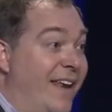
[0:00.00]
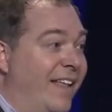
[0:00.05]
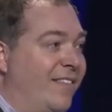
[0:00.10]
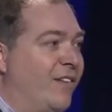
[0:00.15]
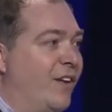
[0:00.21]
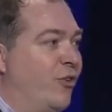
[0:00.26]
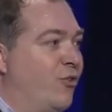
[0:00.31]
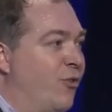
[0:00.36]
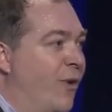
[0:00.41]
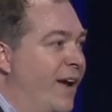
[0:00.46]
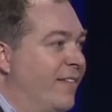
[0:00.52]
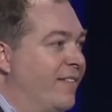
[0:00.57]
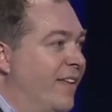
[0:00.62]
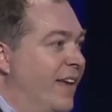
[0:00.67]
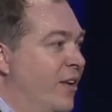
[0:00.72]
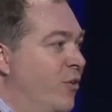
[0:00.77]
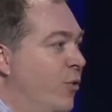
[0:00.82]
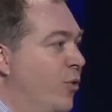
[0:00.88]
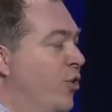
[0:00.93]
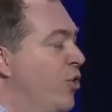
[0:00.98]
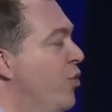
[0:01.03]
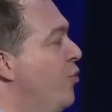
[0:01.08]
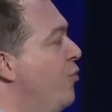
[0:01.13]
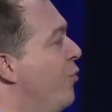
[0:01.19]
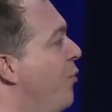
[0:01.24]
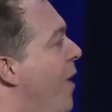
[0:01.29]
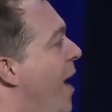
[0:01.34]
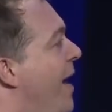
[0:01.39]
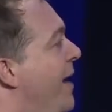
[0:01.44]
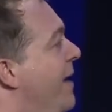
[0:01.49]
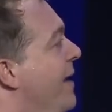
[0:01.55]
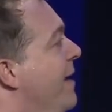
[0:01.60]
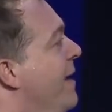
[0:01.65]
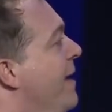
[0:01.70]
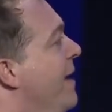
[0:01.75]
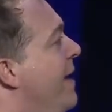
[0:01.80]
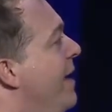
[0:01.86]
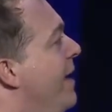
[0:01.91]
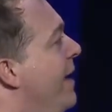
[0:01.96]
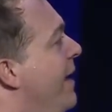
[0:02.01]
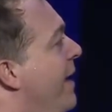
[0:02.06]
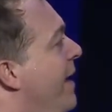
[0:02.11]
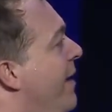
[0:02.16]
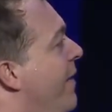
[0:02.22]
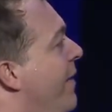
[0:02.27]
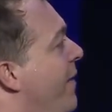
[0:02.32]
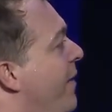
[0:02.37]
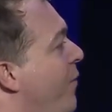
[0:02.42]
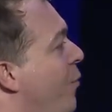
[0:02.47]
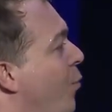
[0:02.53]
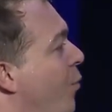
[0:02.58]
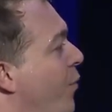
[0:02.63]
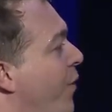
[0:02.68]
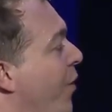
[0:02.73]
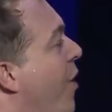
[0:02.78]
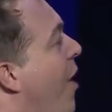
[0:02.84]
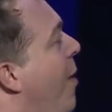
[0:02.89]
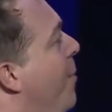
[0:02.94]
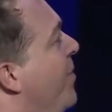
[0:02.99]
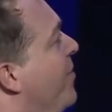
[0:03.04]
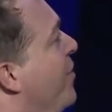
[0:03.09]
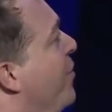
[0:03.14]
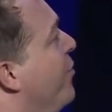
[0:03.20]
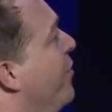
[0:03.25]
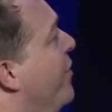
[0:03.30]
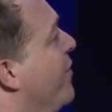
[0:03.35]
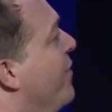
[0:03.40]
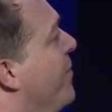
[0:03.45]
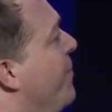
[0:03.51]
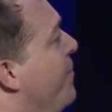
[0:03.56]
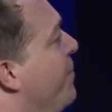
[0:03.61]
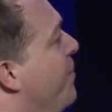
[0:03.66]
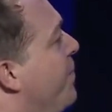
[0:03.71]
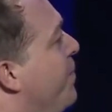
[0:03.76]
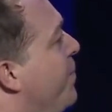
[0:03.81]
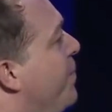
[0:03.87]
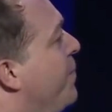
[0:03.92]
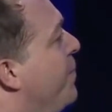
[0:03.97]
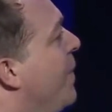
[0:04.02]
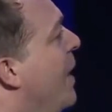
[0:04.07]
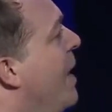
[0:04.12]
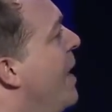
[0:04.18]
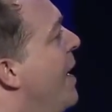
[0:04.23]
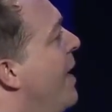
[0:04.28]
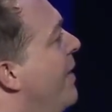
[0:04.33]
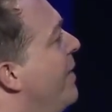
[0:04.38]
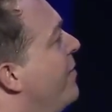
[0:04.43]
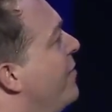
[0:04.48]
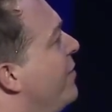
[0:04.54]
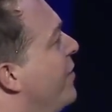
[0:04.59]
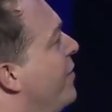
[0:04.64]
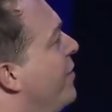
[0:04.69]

that's going to translate into a huge variety in the, their compositions. This is the